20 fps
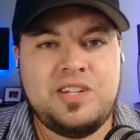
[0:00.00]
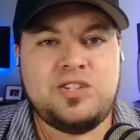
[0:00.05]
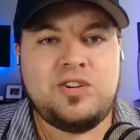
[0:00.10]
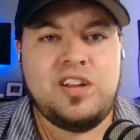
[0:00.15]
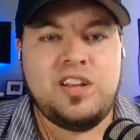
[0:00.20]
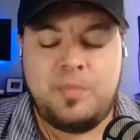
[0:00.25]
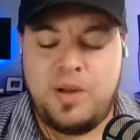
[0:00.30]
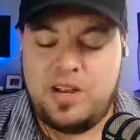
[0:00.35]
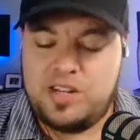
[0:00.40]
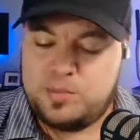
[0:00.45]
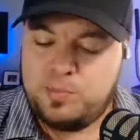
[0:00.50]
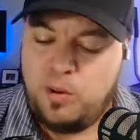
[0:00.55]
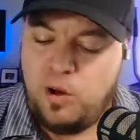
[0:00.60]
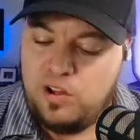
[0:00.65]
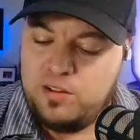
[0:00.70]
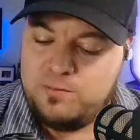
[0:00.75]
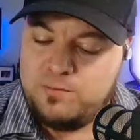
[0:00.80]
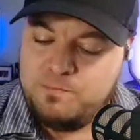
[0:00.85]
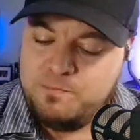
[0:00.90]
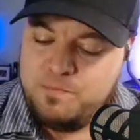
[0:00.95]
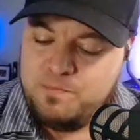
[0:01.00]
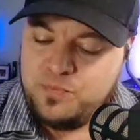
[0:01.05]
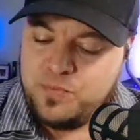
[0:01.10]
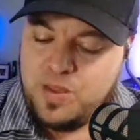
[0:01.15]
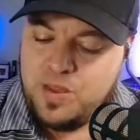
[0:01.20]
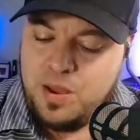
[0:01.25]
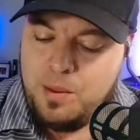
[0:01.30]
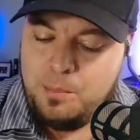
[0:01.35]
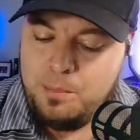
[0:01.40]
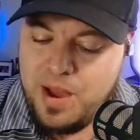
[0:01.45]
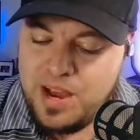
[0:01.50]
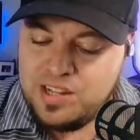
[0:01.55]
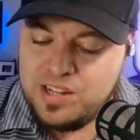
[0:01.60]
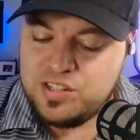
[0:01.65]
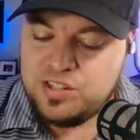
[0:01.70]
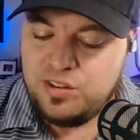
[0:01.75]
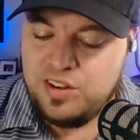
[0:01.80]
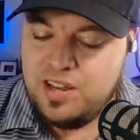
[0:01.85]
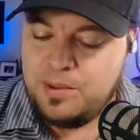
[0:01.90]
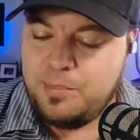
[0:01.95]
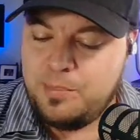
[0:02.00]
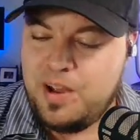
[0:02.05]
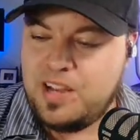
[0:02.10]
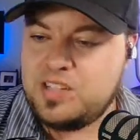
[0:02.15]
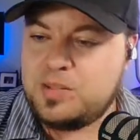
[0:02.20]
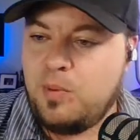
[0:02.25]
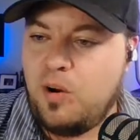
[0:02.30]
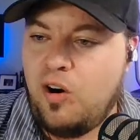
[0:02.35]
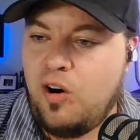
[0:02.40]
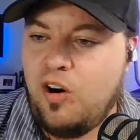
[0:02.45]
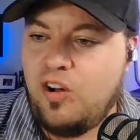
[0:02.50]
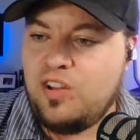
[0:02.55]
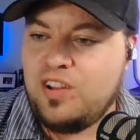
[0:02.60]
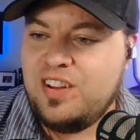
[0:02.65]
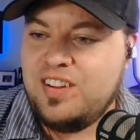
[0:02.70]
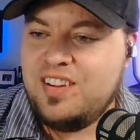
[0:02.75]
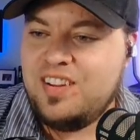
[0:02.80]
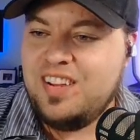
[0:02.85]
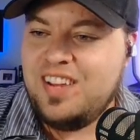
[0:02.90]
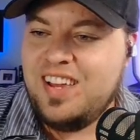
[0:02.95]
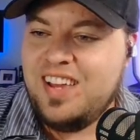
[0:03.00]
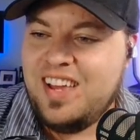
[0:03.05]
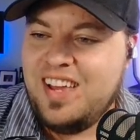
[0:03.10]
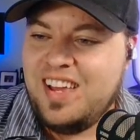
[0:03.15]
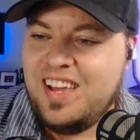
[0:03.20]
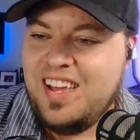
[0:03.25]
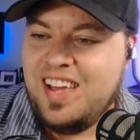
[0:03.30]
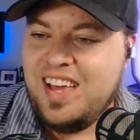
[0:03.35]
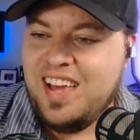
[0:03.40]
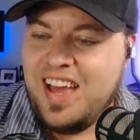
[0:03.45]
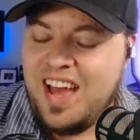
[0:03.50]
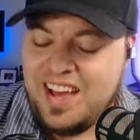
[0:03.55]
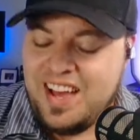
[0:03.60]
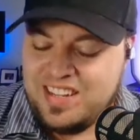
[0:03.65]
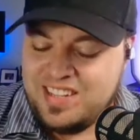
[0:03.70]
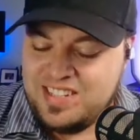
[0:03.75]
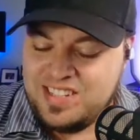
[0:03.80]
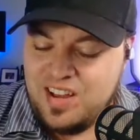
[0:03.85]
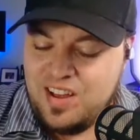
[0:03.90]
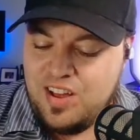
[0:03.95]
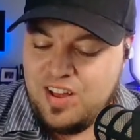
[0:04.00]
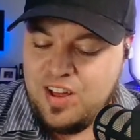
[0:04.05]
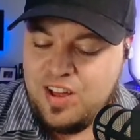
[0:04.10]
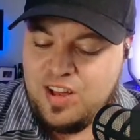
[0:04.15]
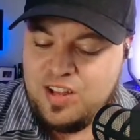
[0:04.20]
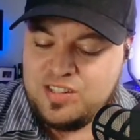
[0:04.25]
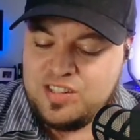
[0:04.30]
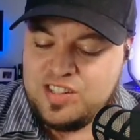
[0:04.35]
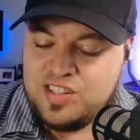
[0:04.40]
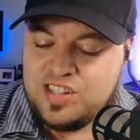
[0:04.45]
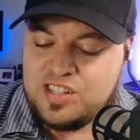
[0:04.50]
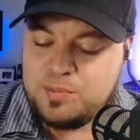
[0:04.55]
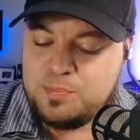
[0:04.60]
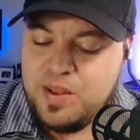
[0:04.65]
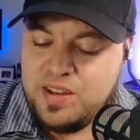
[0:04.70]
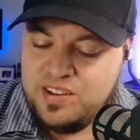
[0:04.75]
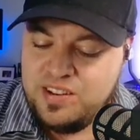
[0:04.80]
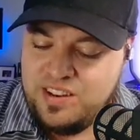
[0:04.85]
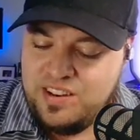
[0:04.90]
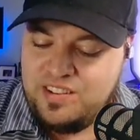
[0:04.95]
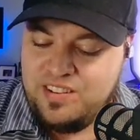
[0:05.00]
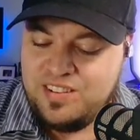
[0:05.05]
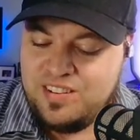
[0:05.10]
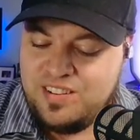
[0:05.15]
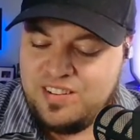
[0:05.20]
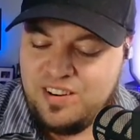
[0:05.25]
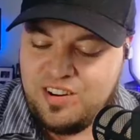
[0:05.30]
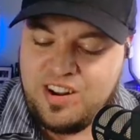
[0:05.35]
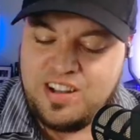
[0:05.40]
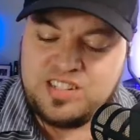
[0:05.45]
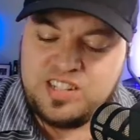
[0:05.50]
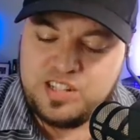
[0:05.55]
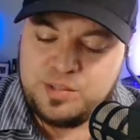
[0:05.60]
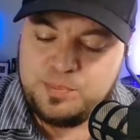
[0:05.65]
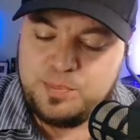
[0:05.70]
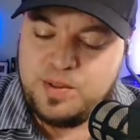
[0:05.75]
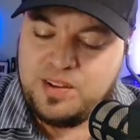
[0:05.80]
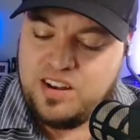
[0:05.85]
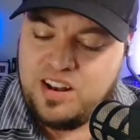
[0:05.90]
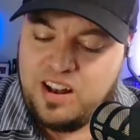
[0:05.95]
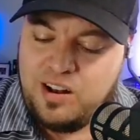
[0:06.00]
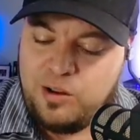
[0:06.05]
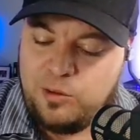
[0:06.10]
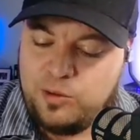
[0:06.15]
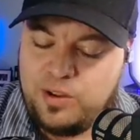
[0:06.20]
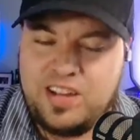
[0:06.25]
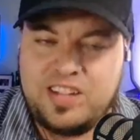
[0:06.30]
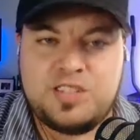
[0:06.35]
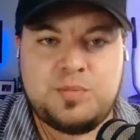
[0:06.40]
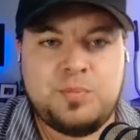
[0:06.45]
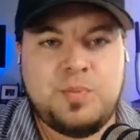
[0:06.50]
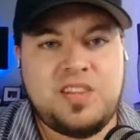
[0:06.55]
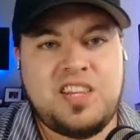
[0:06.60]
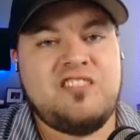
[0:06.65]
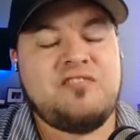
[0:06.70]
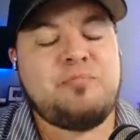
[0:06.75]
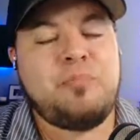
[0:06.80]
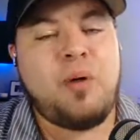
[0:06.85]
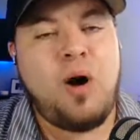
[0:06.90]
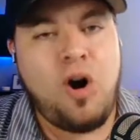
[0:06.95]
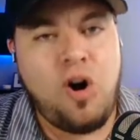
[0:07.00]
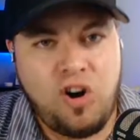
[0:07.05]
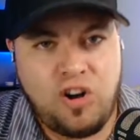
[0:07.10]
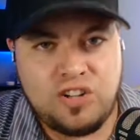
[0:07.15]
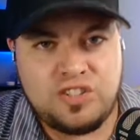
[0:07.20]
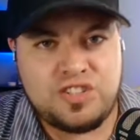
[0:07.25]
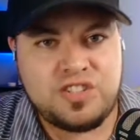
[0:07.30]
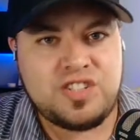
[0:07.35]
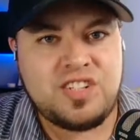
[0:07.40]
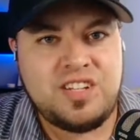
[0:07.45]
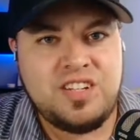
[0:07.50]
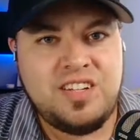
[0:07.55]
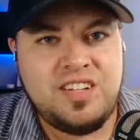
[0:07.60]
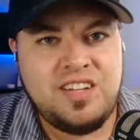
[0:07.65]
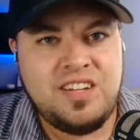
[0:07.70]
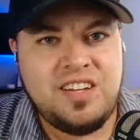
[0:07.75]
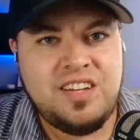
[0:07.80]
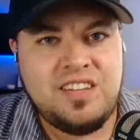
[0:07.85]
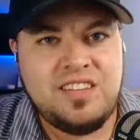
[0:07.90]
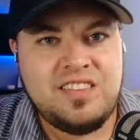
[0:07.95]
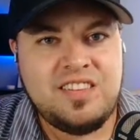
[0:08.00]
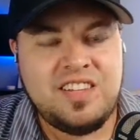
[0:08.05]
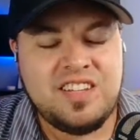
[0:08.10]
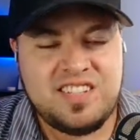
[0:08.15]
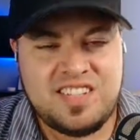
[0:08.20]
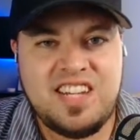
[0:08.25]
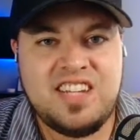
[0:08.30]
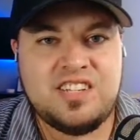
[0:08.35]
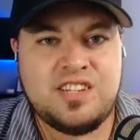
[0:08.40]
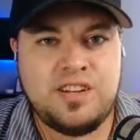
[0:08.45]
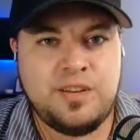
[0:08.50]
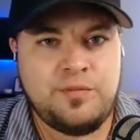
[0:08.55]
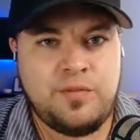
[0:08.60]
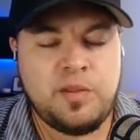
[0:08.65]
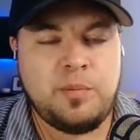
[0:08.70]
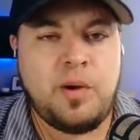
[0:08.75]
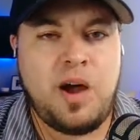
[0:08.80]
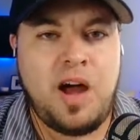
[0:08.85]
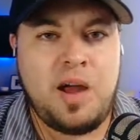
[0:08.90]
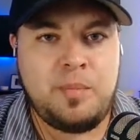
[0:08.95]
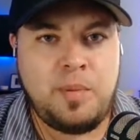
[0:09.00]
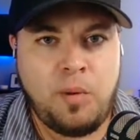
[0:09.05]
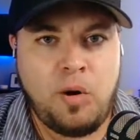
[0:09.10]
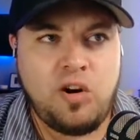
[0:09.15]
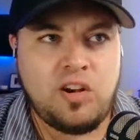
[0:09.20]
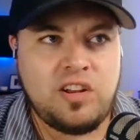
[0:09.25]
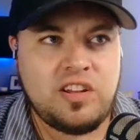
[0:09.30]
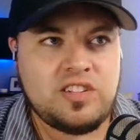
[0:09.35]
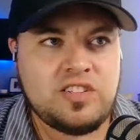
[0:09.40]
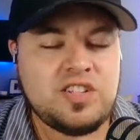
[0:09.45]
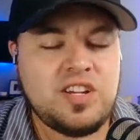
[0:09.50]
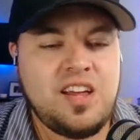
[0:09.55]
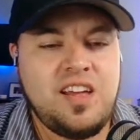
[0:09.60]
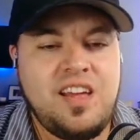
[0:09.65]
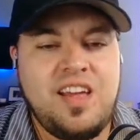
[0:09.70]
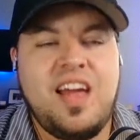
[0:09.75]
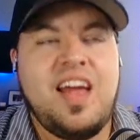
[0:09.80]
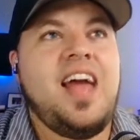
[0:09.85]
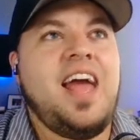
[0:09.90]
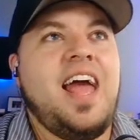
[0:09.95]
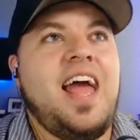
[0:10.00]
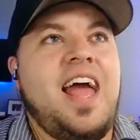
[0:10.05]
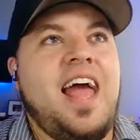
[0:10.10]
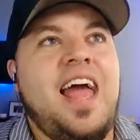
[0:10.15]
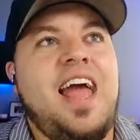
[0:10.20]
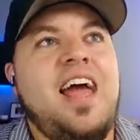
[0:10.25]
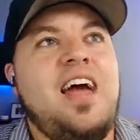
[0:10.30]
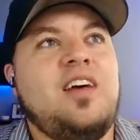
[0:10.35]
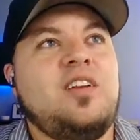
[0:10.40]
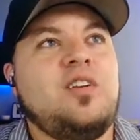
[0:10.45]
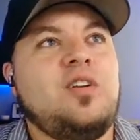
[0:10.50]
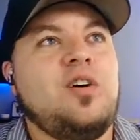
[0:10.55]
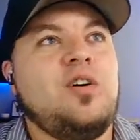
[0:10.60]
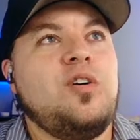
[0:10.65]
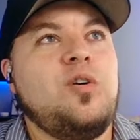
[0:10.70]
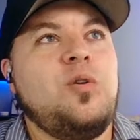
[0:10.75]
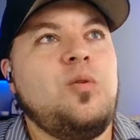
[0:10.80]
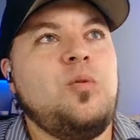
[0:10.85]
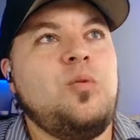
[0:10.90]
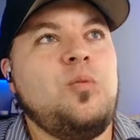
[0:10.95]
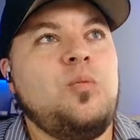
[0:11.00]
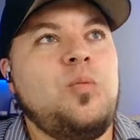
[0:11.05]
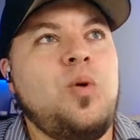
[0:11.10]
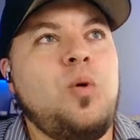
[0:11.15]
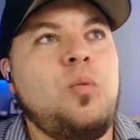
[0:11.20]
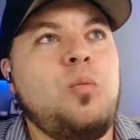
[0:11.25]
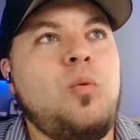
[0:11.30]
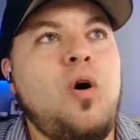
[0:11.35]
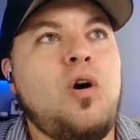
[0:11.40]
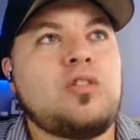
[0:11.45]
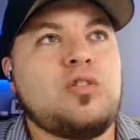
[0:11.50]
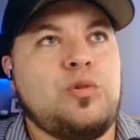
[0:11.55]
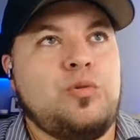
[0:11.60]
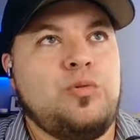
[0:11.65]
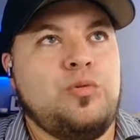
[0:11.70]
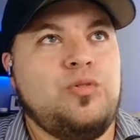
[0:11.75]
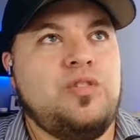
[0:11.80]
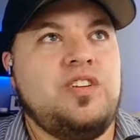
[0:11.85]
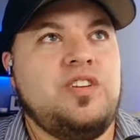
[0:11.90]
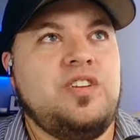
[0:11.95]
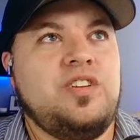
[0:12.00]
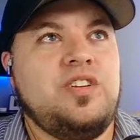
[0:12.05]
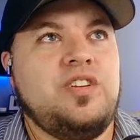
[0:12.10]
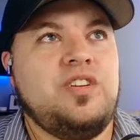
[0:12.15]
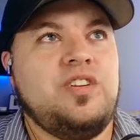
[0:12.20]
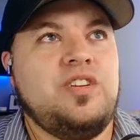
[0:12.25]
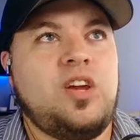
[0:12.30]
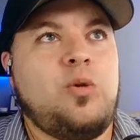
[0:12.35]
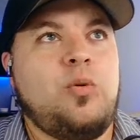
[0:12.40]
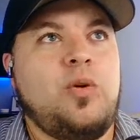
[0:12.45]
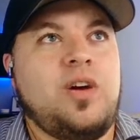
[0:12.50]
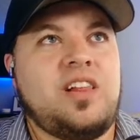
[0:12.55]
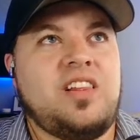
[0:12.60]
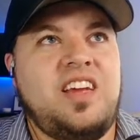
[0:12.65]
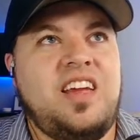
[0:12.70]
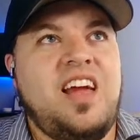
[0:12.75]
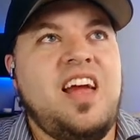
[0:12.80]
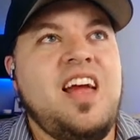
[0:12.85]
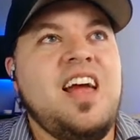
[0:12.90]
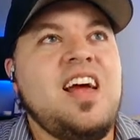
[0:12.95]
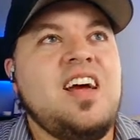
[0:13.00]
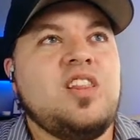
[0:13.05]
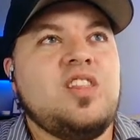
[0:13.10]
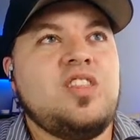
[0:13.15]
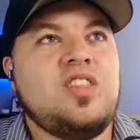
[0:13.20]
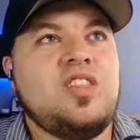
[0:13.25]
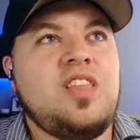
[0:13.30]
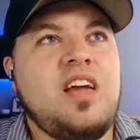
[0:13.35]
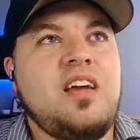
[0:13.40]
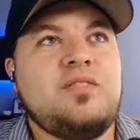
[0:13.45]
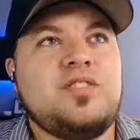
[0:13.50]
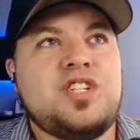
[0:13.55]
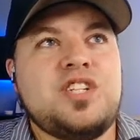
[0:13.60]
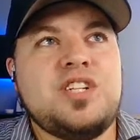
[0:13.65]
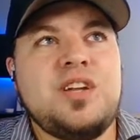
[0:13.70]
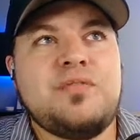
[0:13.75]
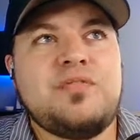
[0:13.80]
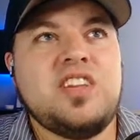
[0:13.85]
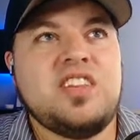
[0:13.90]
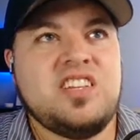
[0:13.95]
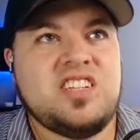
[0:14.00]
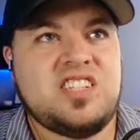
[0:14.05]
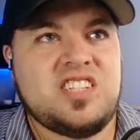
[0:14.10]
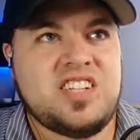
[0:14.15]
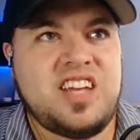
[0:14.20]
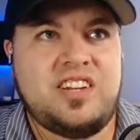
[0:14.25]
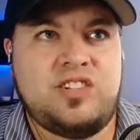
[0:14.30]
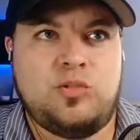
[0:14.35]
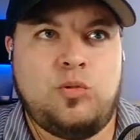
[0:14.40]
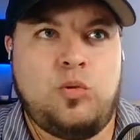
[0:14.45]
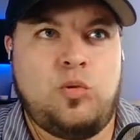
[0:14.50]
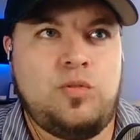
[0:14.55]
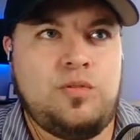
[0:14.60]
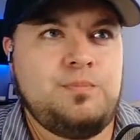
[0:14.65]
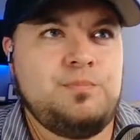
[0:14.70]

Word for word: Major League Baseball. Major League Baseball has suspended, or not suspended, I don't guess, but they've paused the season for the Miami Marlins. And we'll walk through this really quickly. They have shifted the schedule.